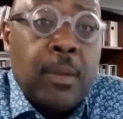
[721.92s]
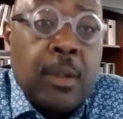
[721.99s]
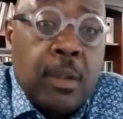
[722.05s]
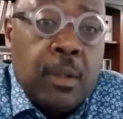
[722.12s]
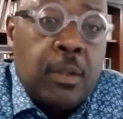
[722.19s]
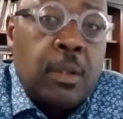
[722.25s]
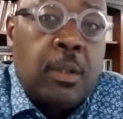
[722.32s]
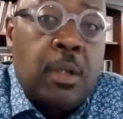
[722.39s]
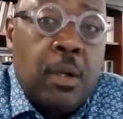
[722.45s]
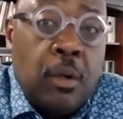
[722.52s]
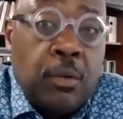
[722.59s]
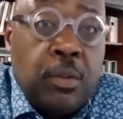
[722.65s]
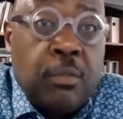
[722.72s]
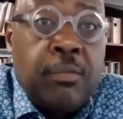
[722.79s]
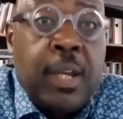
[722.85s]
to
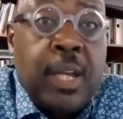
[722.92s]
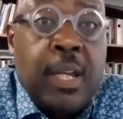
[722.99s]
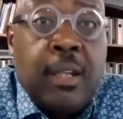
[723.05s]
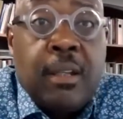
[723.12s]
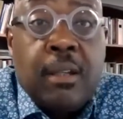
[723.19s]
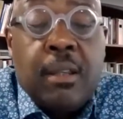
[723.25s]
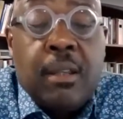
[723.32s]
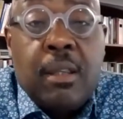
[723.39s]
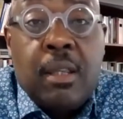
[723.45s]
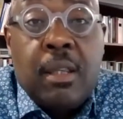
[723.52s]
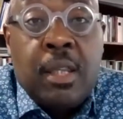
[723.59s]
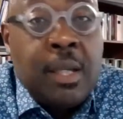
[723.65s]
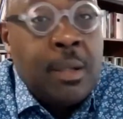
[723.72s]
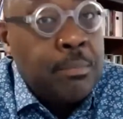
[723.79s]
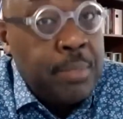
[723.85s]
cultivate the
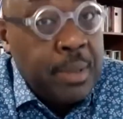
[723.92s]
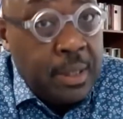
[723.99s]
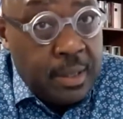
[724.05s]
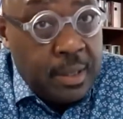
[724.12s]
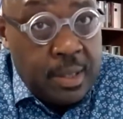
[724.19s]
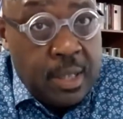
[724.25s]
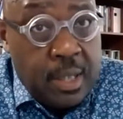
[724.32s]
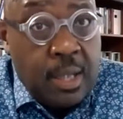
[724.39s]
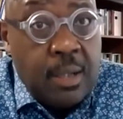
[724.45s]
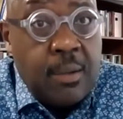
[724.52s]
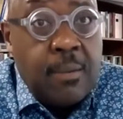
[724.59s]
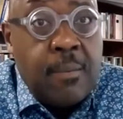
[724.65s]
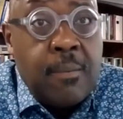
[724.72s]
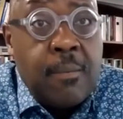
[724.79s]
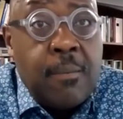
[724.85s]
ability
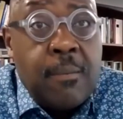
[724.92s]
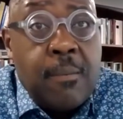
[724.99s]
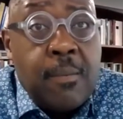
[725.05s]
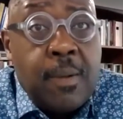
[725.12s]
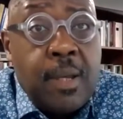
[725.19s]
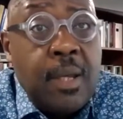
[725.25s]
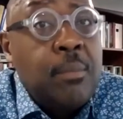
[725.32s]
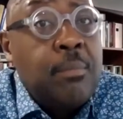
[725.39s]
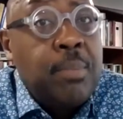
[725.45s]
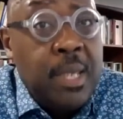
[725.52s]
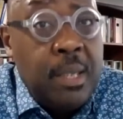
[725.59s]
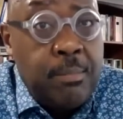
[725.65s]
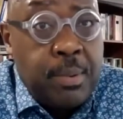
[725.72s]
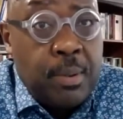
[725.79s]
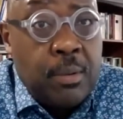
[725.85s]
in
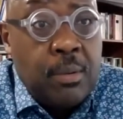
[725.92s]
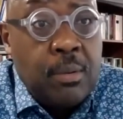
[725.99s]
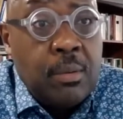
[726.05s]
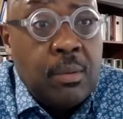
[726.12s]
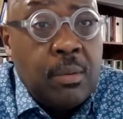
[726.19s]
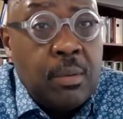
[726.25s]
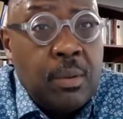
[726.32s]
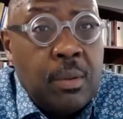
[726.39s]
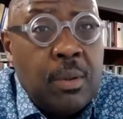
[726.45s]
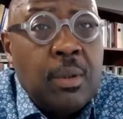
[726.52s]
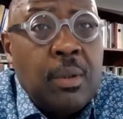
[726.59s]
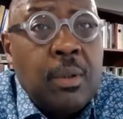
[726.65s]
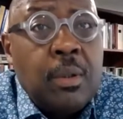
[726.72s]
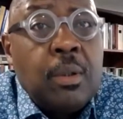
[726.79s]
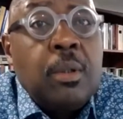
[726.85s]
people
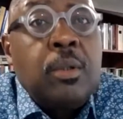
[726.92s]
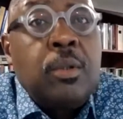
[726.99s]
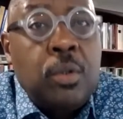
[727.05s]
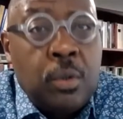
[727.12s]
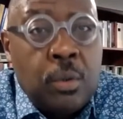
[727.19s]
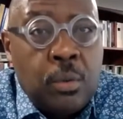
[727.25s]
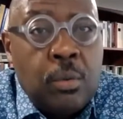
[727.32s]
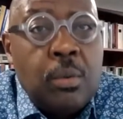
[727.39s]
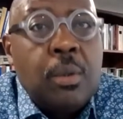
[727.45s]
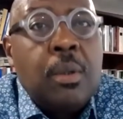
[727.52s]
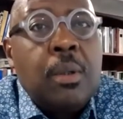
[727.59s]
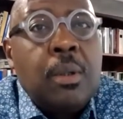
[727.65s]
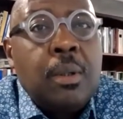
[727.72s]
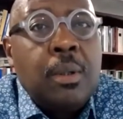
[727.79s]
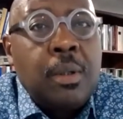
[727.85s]
to
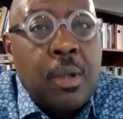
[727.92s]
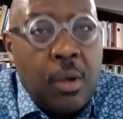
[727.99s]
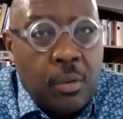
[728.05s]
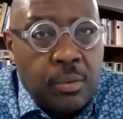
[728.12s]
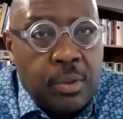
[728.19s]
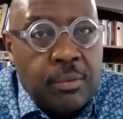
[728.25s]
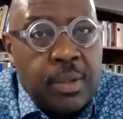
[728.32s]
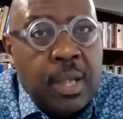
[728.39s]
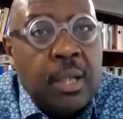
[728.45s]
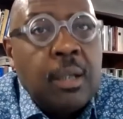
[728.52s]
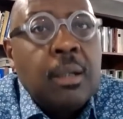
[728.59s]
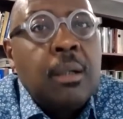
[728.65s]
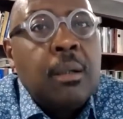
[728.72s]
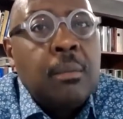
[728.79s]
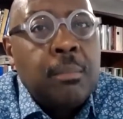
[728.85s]
cultivate
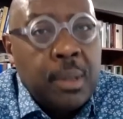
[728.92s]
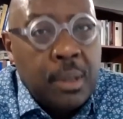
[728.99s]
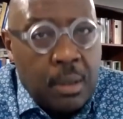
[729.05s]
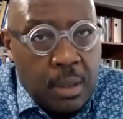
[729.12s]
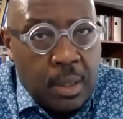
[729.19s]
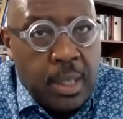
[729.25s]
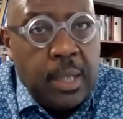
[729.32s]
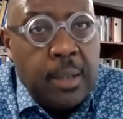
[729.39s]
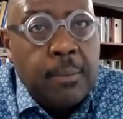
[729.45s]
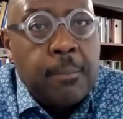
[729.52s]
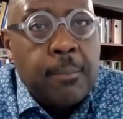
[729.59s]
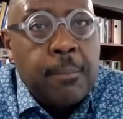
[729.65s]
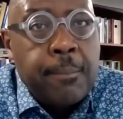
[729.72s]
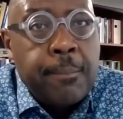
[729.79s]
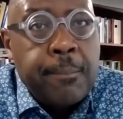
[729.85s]
belonging
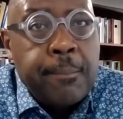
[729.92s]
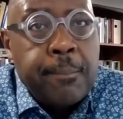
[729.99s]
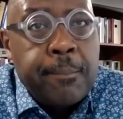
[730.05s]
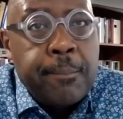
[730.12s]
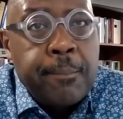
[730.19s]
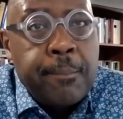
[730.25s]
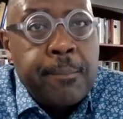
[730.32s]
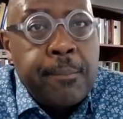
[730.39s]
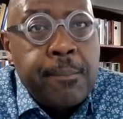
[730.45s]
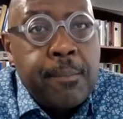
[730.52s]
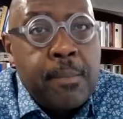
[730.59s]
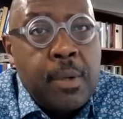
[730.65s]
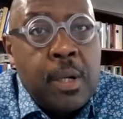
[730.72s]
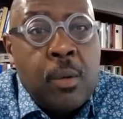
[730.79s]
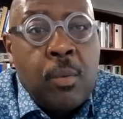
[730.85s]

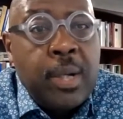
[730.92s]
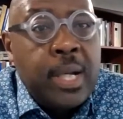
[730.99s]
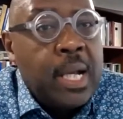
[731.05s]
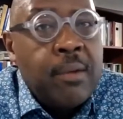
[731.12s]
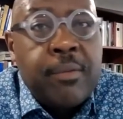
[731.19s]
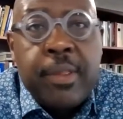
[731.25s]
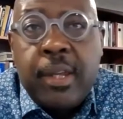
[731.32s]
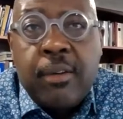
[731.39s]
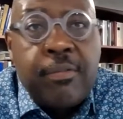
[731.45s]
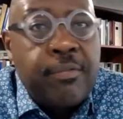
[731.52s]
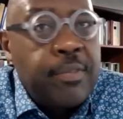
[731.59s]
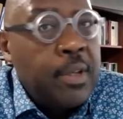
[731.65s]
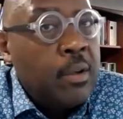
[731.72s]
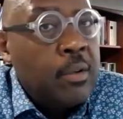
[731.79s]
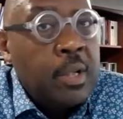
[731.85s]
in whatever their
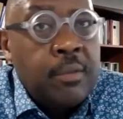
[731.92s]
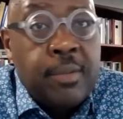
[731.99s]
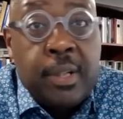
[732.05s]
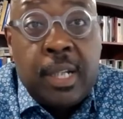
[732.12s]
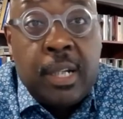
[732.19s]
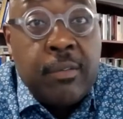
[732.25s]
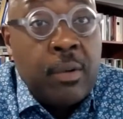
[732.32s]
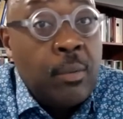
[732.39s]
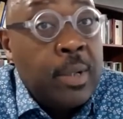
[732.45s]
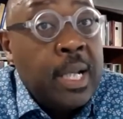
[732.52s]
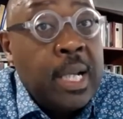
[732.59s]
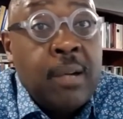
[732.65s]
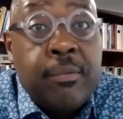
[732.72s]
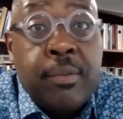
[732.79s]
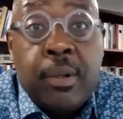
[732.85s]
field of endeavor,
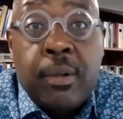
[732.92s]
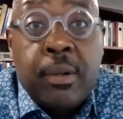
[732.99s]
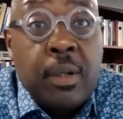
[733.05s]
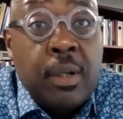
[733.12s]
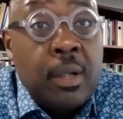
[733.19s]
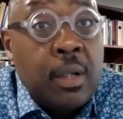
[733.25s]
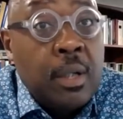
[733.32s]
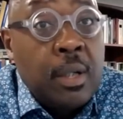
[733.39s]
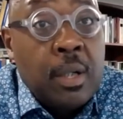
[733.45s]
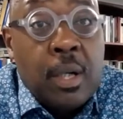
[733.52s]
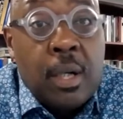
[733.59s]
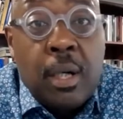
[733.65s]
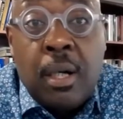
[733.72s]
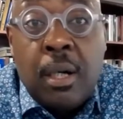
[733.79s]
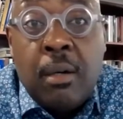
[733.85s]
whatever
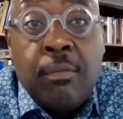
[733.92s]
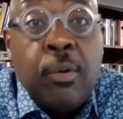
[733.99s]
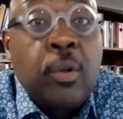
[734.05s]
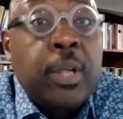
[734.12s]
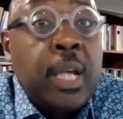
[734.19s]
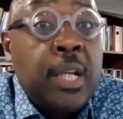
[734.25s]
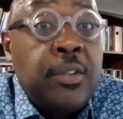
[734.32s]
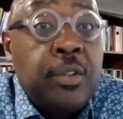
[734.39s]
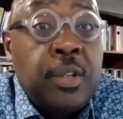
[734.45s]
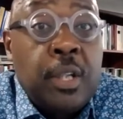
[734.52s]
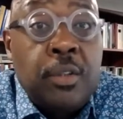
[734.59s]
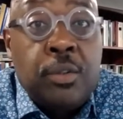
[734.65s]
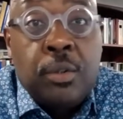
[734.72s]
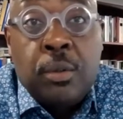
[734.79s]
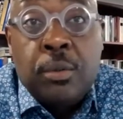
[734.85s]
vocation they
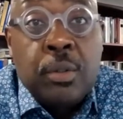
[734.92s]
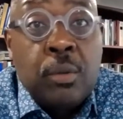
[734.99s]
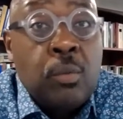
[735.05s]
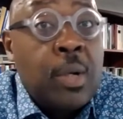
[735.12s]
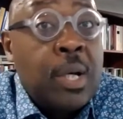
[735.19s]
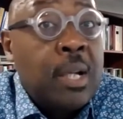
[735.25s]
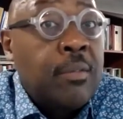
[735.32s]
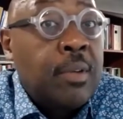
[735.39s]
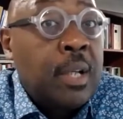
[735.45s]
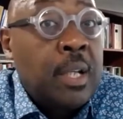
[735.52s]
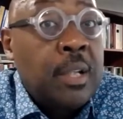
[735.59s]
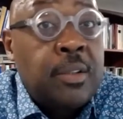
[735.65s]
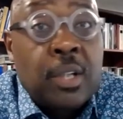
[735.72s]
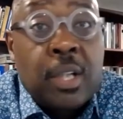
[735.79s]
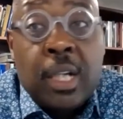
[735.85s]
choose, and whatever
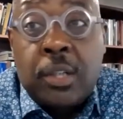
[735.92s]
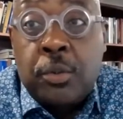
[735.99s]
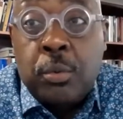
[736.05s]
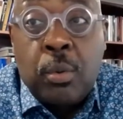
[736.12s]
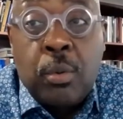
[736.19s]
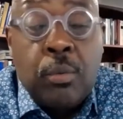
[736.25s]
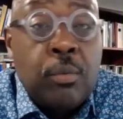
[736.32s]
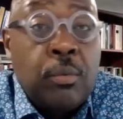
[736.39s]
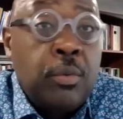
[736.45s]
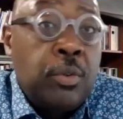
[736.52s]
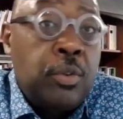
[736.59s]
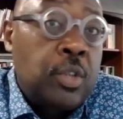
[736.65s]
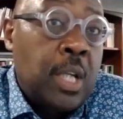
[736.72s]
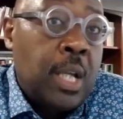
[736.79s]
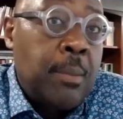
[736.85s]
intellectual
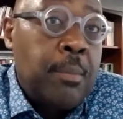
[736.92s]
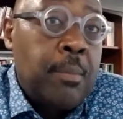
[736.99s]
shape